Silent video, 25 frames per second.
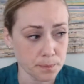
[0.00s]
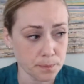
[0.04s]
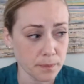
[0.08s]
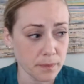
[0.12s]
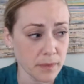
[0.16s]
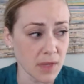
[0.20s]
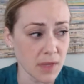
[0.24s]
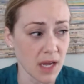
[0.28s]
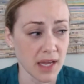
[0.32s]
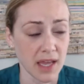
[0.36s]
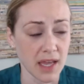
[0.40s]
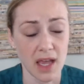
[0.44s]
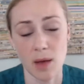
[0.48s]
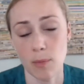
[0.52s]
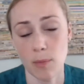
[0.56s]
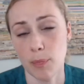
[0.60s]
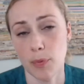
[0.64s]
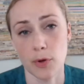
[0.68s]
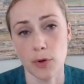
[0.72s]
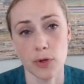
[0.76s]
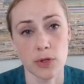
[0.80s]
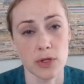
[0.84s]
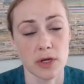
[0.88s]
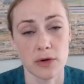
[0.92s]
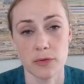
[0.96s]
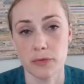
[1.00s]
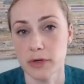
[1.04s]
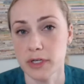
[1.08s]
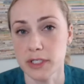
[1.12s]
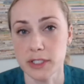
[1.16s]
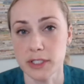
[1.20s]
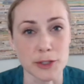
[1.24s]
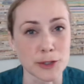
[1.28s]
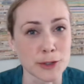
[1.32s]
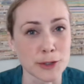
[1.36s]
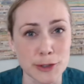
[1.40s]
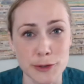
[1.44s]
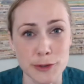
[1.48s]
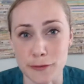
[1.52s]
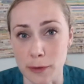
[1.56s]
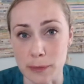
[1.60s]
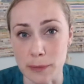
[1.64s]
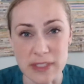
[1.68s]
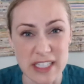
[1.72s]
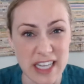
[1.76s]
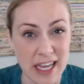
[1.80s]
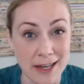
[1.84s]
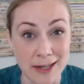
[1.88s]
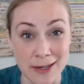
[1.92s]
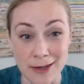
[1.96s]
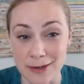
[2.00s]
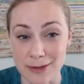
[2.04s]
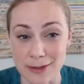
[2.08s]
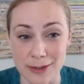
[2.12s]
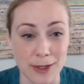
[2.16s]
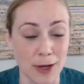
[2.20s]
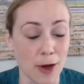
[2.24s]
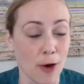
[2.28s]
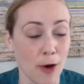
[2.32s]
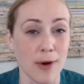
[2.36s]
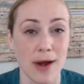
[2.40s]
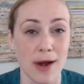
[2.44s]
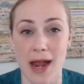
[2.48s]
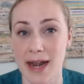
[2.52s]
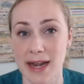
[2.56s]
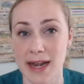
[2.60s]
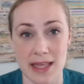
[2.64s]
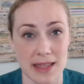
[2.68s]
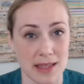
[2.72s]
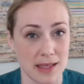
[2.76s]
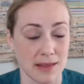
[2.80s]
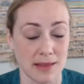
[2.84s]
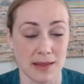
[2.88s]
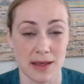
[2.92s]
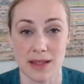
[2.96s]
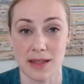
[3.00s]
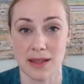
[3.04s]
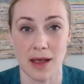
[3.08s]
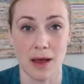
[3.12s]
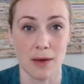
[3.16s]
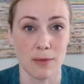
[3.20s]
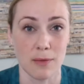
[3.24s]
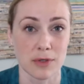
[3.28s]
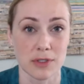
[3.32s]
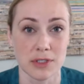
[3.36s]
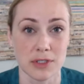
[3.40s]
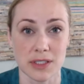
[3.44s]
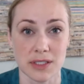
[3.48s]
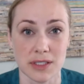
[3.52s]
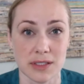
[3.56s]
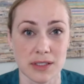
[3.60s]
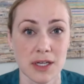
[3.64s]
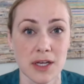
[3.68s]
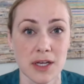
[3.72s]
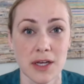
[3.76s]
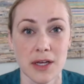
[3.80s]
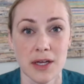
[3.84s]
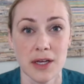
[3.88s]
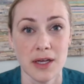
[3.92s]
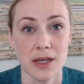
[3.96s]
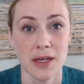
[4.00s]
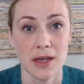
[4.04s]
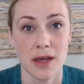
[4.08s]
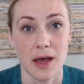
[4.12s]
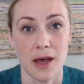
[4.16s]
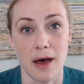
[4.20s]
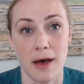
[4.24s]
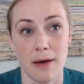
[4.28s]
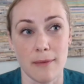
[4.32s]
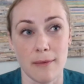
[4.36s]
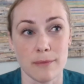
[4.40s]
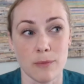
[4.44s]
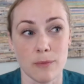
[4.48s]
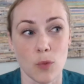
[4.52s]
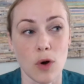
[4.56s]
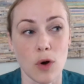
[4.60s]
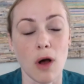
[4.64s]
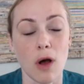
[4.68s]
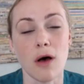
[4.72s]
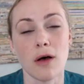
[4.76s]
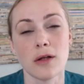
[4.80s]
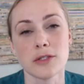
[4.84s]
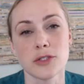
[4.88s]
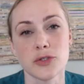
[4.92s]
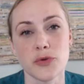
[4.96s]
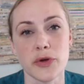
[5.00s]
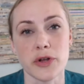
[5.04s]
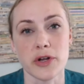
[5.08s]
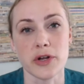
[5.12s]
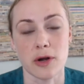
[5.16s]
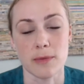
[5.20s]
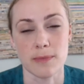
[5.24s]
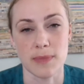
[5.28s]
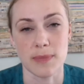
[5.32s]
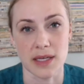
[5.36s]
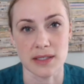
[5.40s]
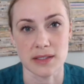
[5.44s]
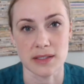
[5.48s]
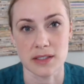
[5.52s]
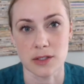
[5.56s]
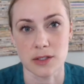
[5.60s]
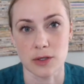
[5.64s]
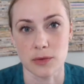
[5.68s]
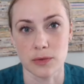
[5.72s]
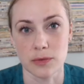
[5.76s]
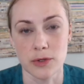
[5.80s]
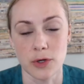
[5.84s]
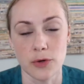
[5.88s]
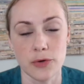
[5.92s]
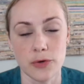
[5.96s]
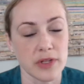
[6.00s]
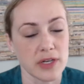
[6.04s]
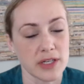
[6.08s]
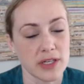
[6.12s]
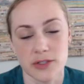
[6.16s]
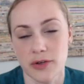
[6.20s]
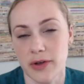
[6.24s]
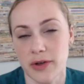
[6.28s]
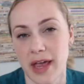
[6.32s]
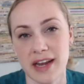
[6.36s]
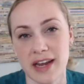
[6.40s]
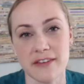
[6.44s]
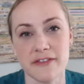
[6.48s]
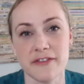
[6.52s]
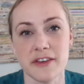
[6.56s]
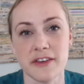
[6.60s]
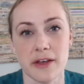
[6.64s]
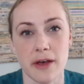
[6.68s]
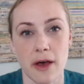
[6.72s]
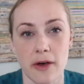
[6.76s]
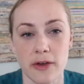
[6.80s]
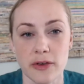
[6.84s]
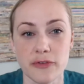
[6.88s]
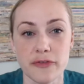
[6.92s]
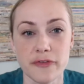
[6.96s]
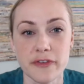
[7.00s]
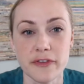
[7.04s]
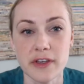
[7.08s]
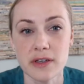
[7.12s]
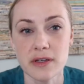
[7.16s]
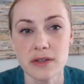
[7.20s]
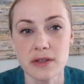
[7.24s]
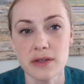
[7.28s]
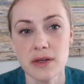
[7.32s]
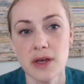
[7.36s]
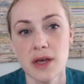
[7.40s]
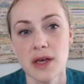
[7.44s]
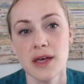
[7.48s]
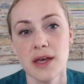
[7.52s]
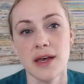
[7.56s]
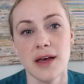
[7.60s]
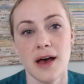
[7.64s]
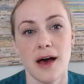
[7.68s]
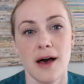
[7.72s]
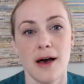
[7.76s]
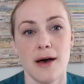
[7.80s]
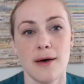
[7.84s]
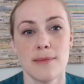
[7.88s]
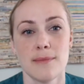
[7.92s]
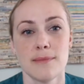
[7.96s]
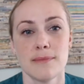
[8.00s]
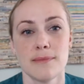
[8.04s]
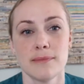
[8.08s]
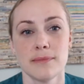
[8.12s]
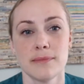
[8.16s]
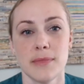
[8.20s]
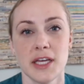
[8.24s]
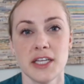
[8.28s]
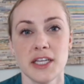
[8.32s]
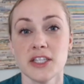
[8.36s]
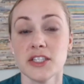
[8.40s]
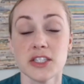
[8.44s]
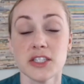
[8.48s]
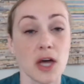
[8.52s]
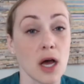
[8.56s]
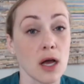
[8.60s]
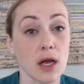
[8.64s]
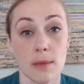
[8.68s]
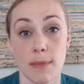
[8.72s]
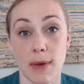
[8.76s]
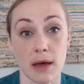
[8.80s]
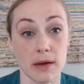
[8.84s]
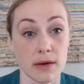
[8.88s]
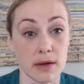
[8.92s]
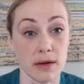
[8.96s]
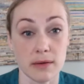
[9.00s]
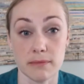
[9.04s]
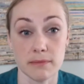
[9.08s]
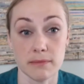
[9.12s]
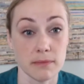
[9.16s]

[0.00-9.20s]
I can't pull on research from 10 years ago or anything like that. We're just, um, we're all doing our best. So know that it's okay to feel how you feel um, and just talk about it.